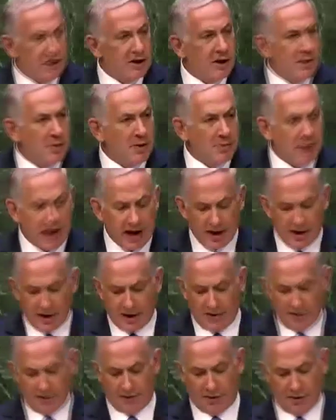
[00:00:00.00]
diplomatic
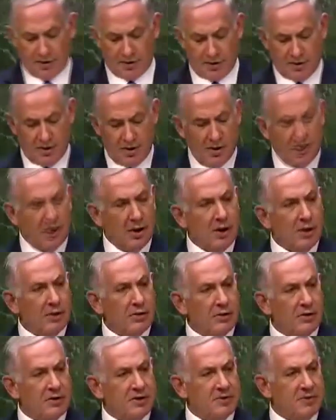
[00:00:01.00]
effort
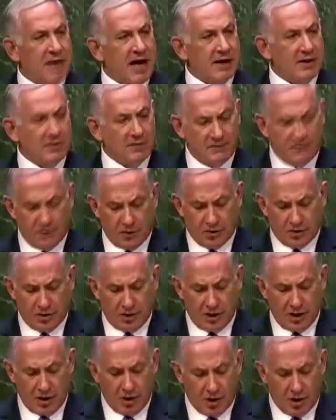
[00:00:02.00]
to dismantle virtually